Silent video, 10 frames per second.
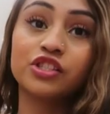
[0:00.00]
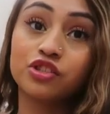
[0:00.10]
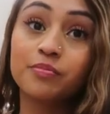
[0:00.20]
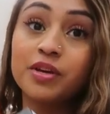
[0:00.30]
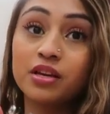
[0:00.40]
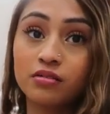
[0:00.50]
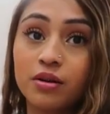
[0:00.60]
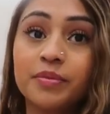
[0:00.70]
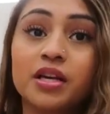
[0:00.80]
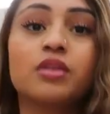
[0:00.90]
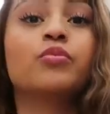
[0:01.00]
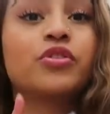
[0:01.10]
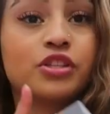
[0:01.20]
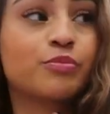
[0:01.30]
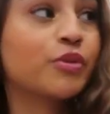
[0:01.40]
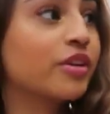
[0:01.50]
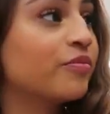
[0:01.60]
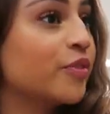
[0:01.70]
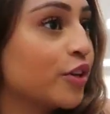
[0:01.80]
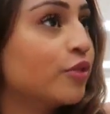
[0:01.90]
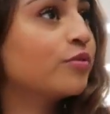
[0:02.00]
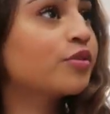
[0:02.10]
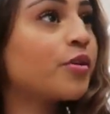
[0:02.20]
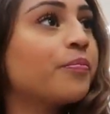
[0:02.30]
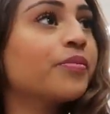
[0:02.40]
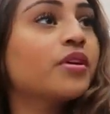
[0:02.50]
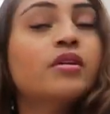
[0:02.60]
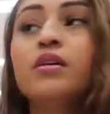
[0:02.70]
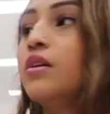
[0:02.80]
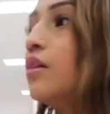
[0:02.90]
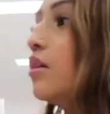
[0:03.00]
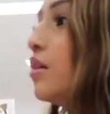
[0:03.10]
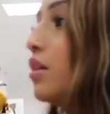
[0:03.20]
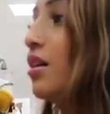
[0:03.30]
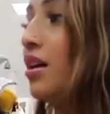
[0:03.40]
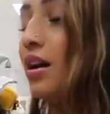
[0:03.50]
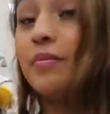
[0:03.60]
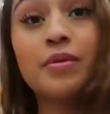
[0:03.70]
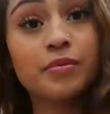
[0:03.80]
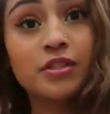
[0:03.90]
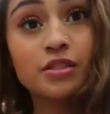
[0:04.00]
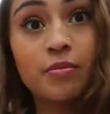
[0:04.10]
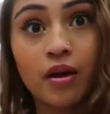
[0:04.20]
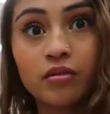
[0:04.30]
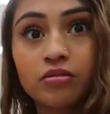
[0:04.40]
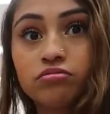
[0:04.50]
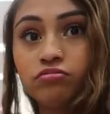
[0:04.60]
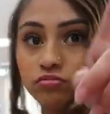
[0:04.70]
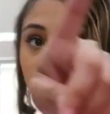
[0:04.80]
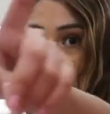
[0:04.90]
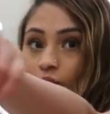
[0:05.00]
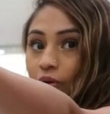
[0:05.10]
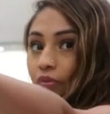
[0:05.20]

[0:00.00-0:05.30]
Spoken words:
that should be coming in with the spring video. So I'm gonna put this back. Stay